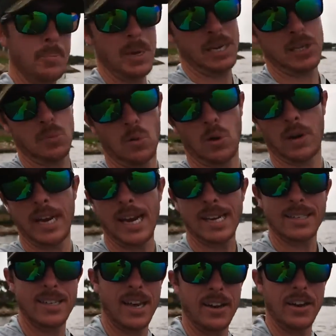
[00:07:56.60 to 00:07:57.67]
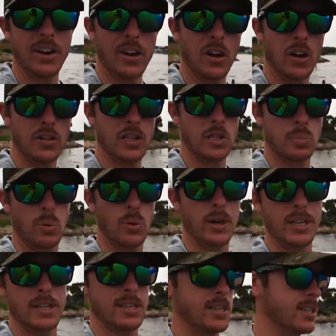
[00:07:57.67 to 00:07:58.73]
make some more casts out here on this
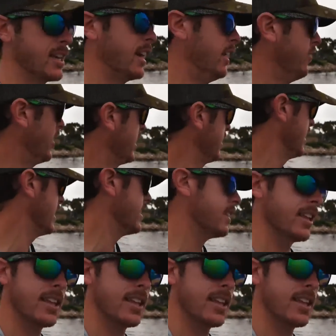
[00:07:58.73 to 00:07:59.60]
point. This is kind of like the